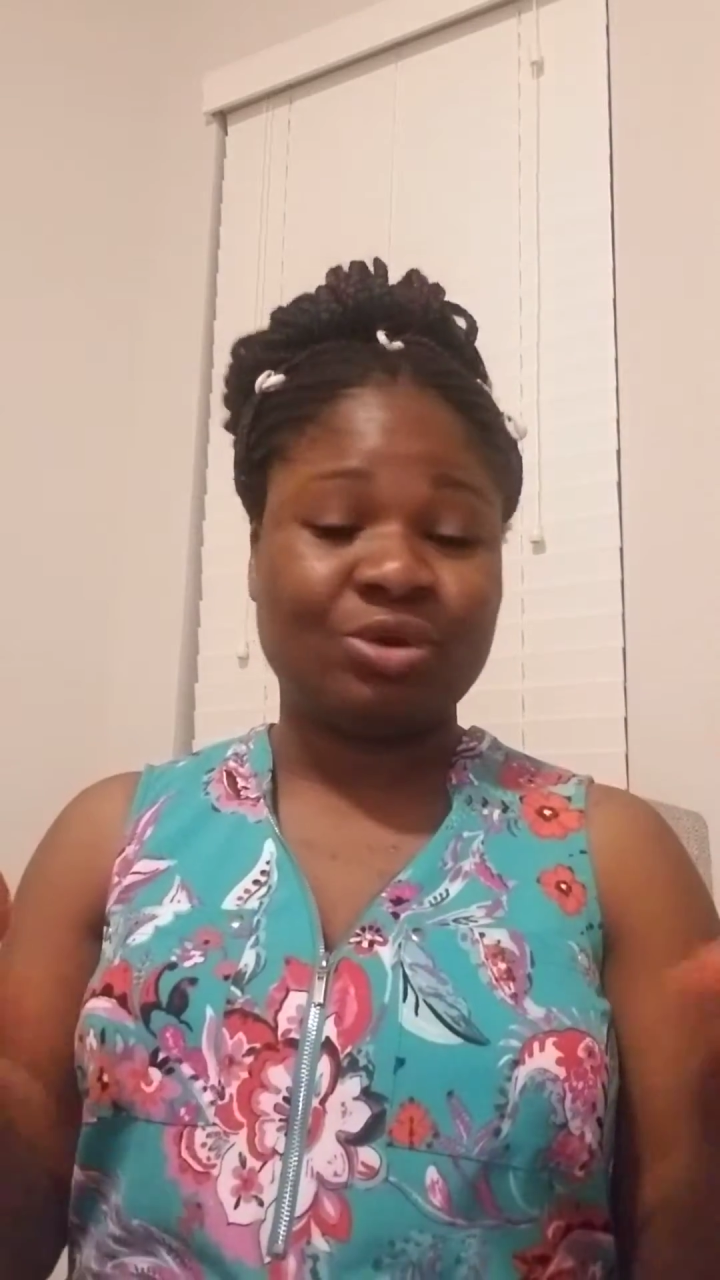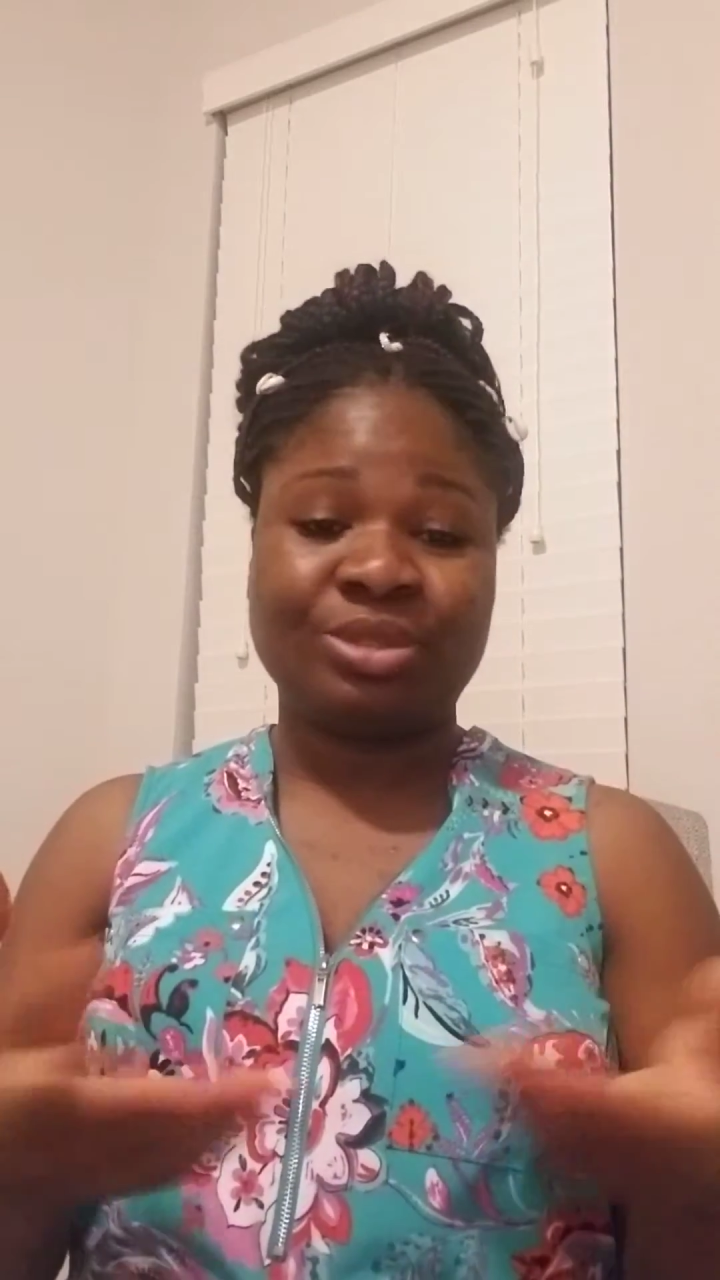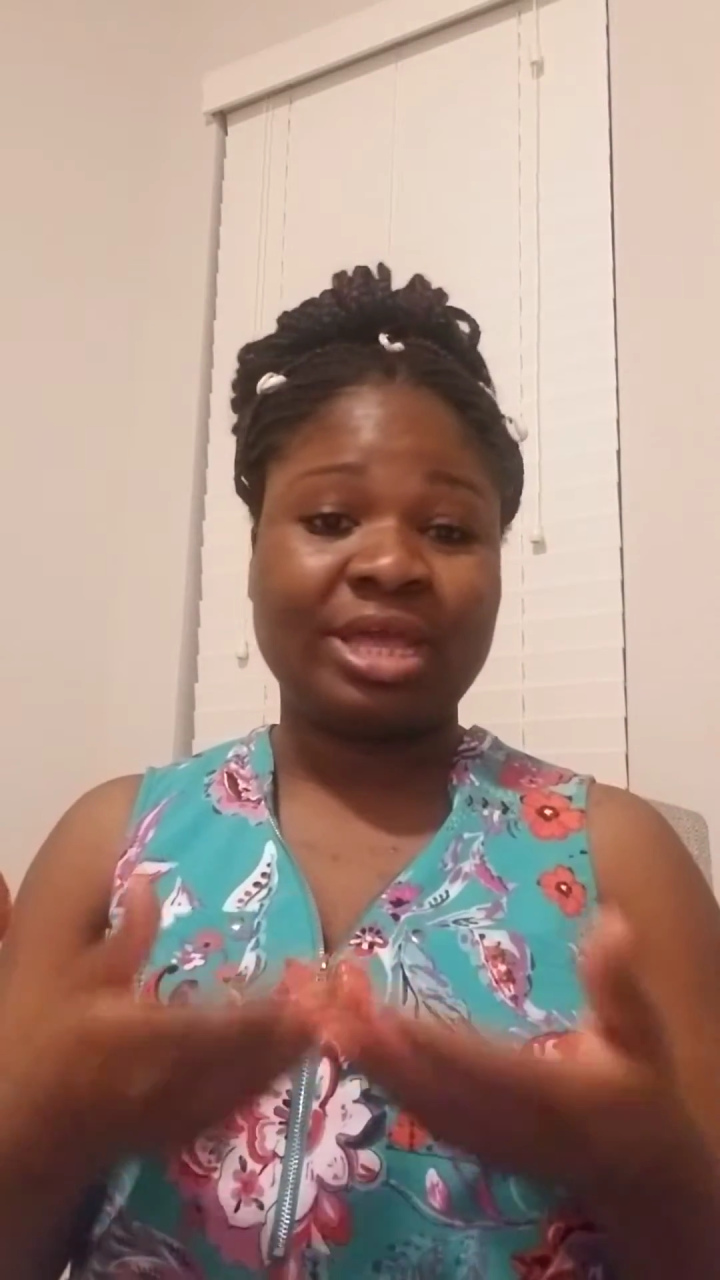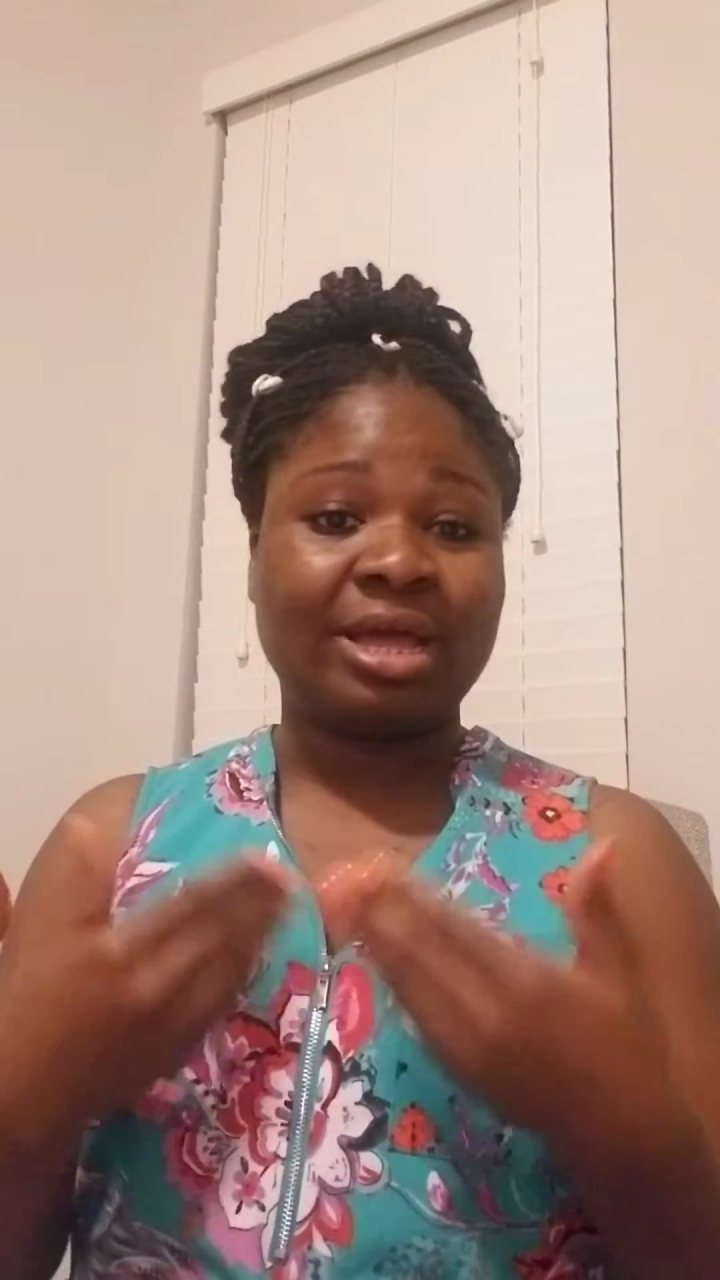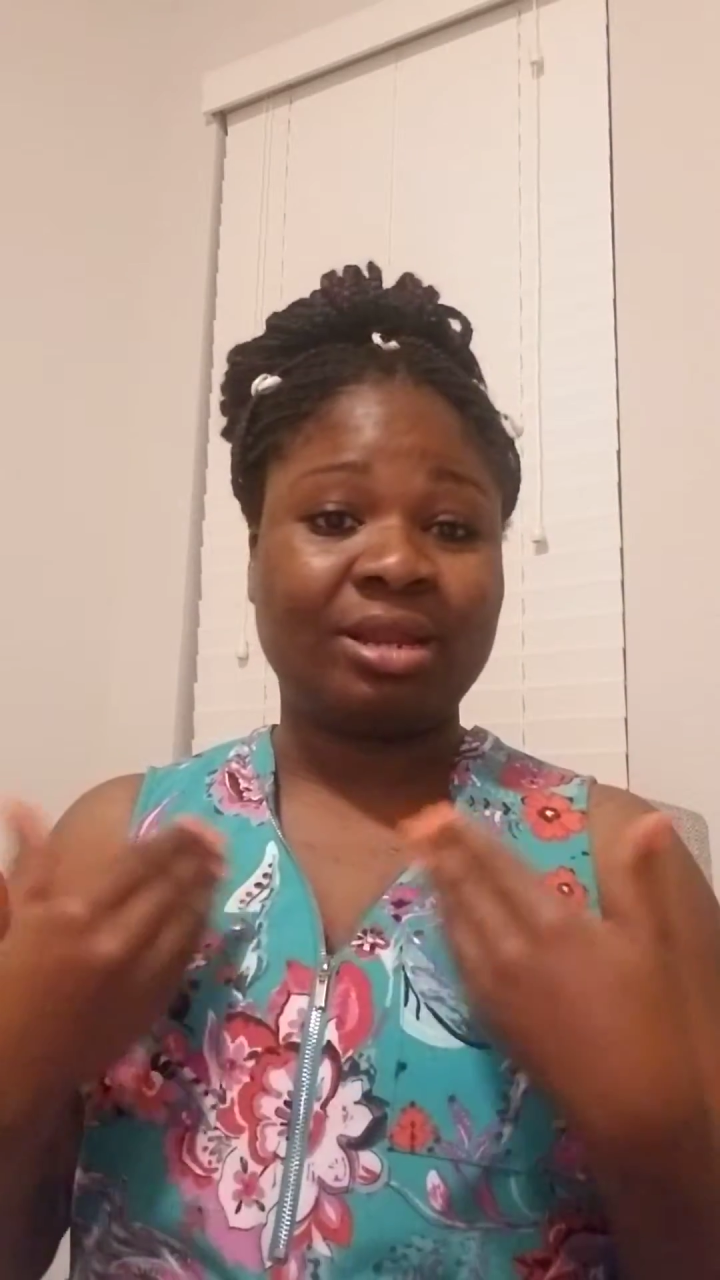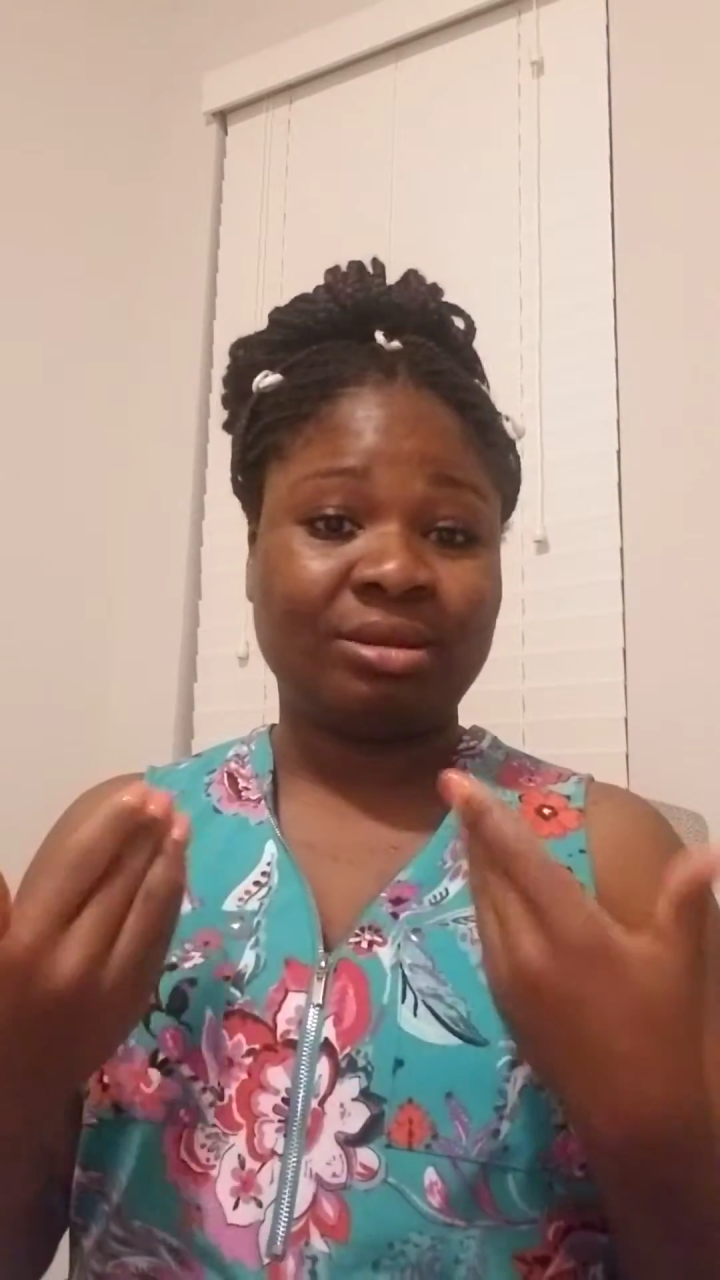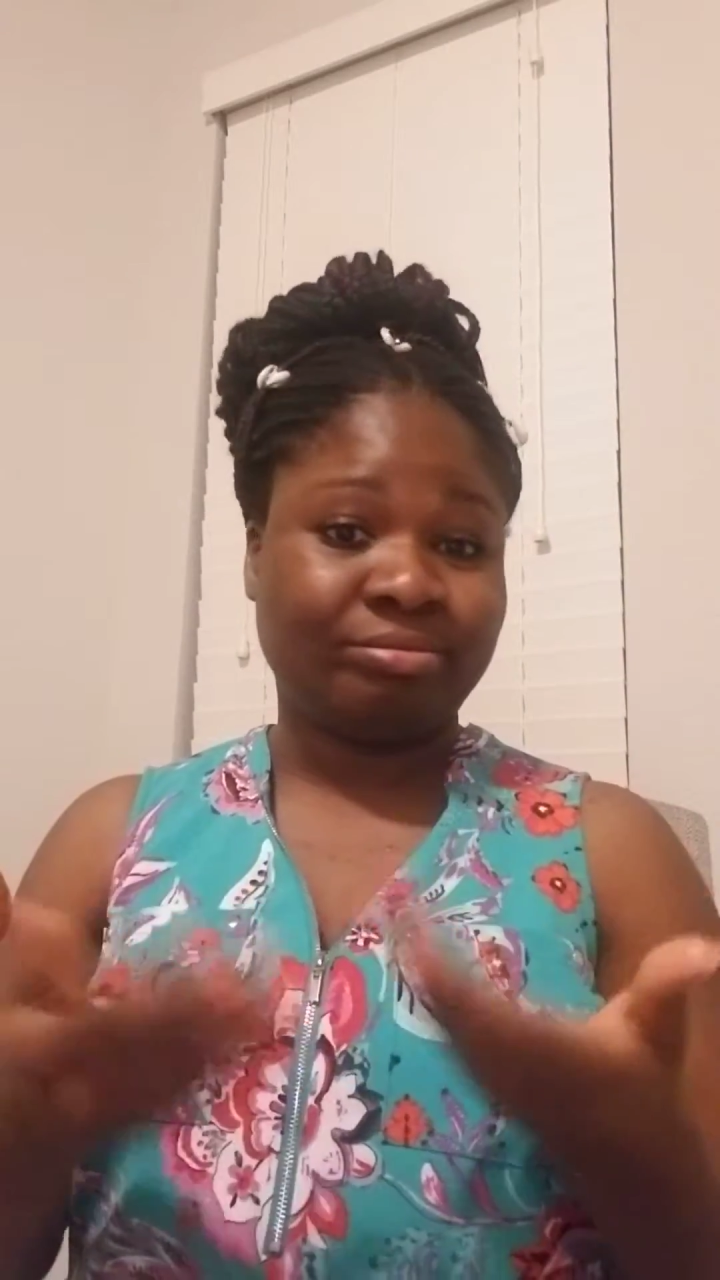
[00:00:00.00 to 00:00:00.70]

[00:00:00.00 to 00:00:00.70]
know that.